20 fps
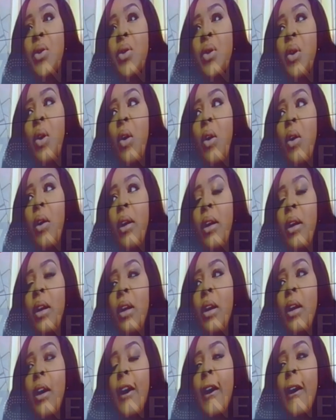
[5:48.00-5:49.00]
on,
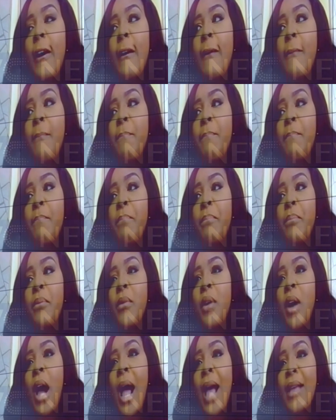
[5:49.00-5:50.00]

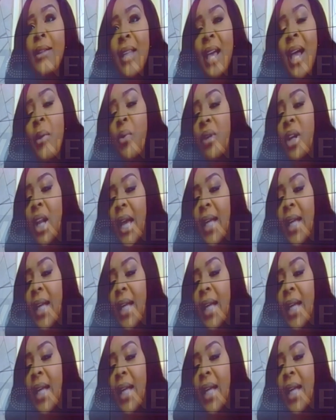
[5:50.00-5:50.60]
as I would like to